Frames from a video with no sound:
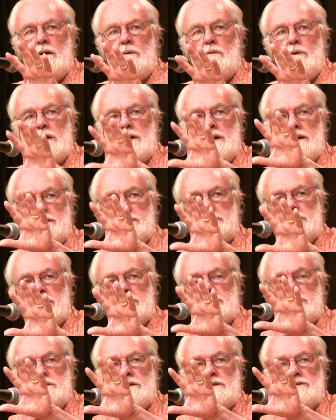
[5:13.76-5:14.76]
What kind of
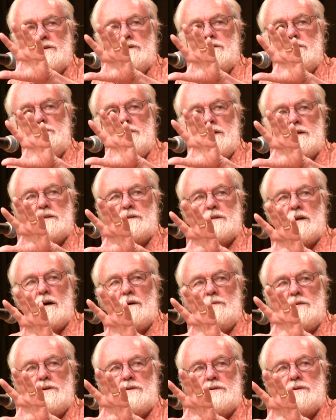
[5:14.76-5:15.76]
technological mix
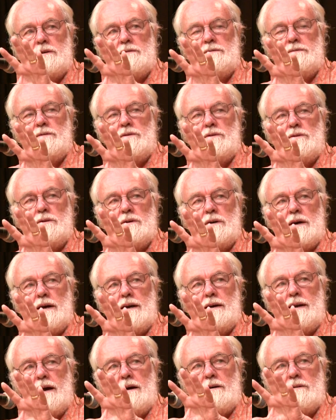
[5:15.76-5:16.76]
are we looking for,
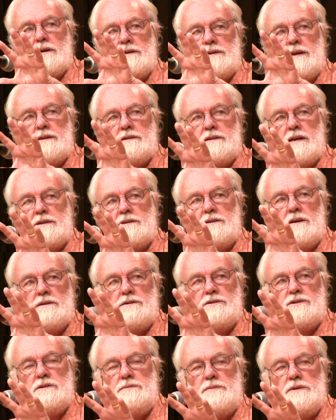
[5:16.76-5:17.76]
and how can that
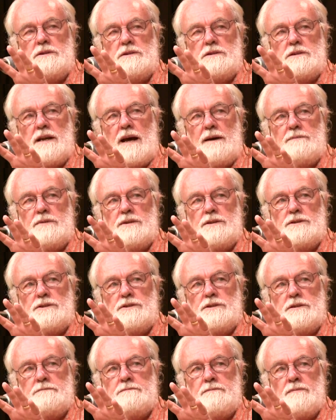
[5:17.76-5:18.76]
technology be
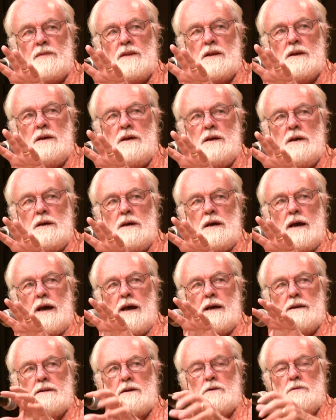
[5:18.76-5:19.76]
established?
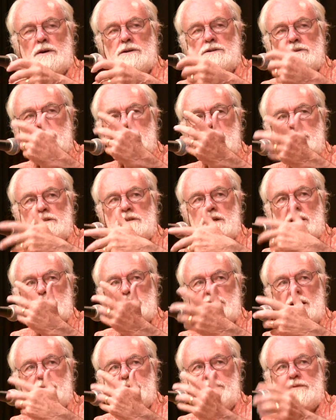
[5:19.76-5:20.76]
And the question he
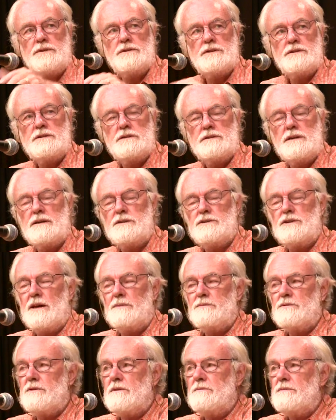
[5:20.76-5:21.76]
sets up, for instance, in that
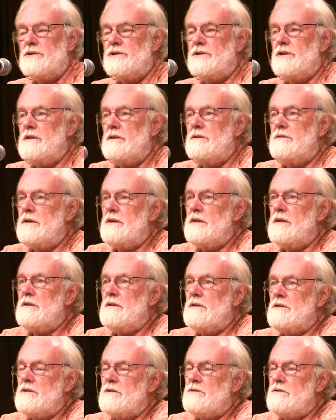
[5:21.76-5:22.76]
chapter on machinery and
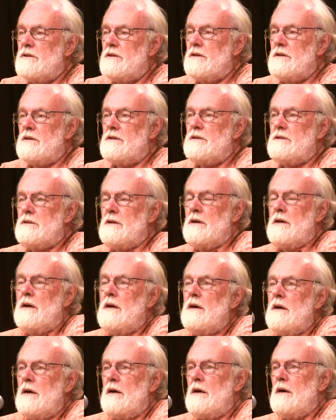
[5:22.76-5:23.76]
industry is
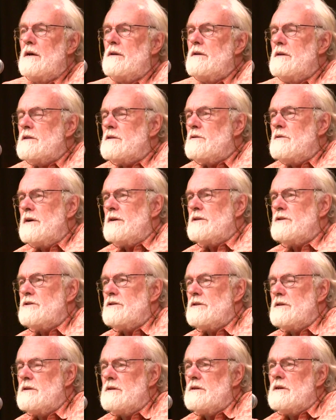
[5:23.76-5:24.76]
this
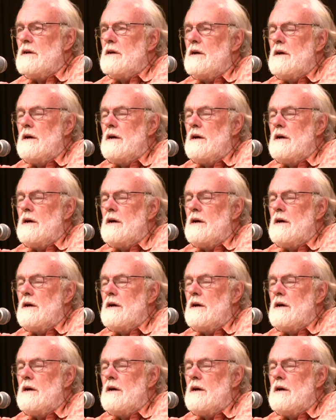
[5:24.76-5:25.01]
question: